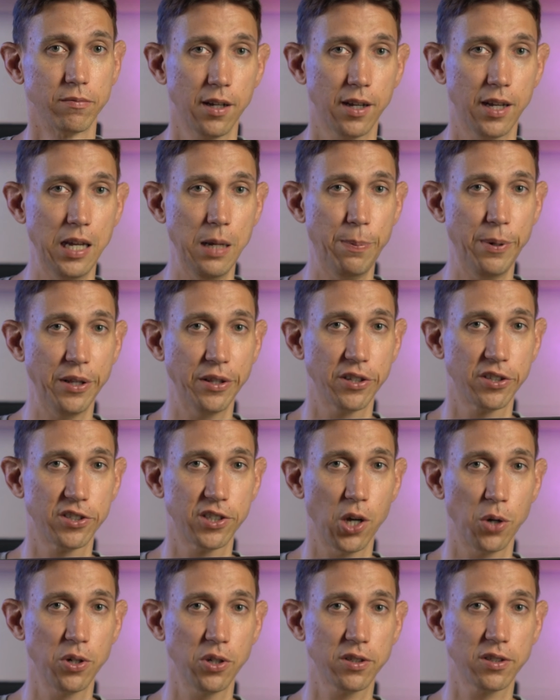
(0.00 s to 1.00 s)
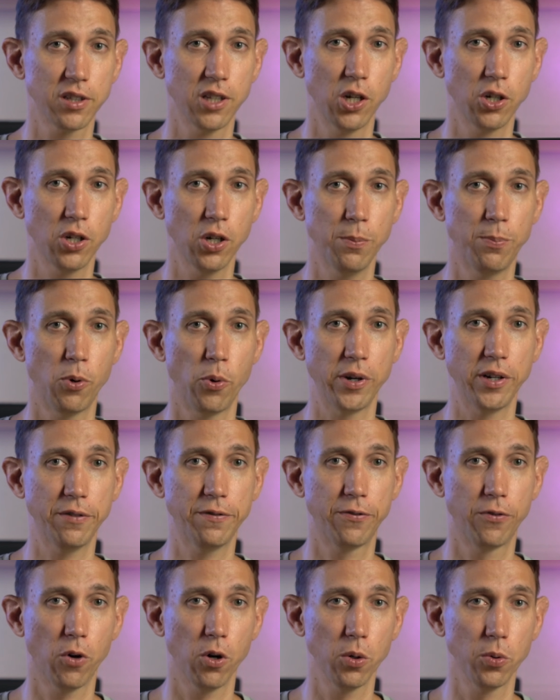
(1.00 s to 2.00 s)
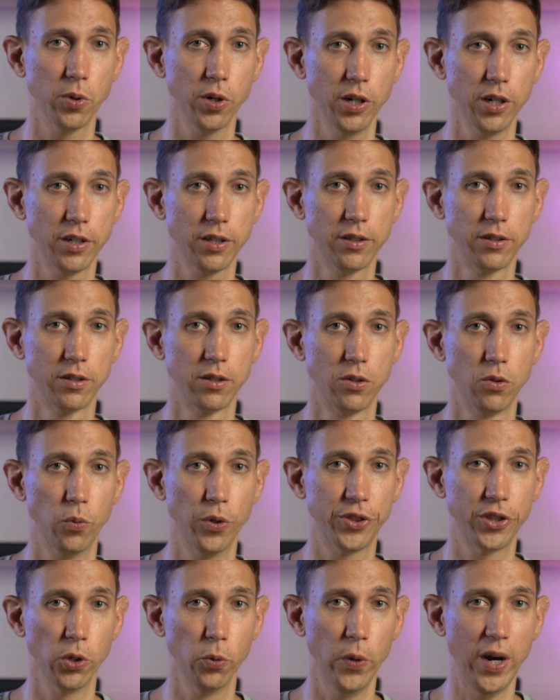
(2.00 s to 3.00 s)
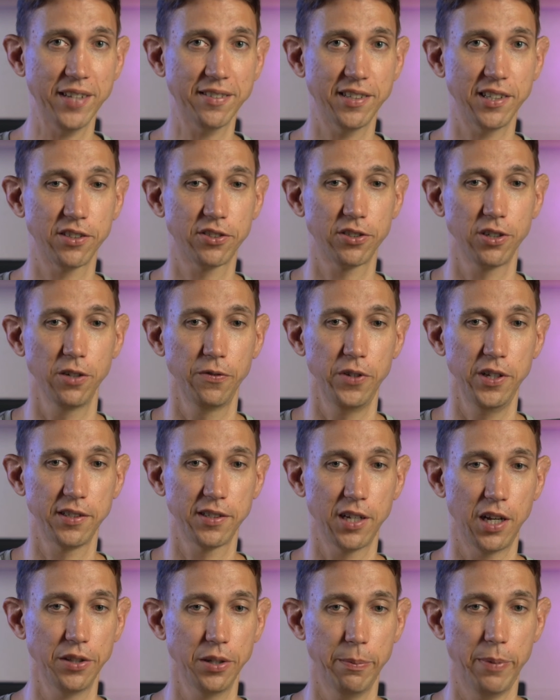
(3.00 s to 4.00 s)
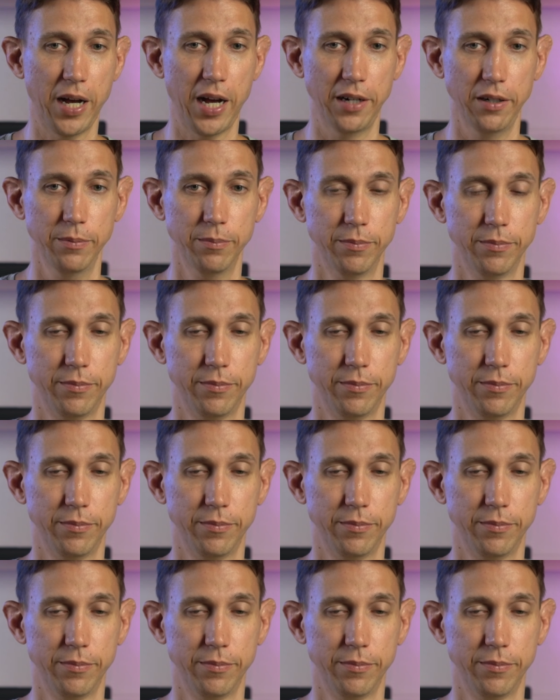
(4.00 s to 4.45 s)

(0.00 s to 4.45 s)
keeping the Sonos logo pointed forward with the resting surface on the bottom.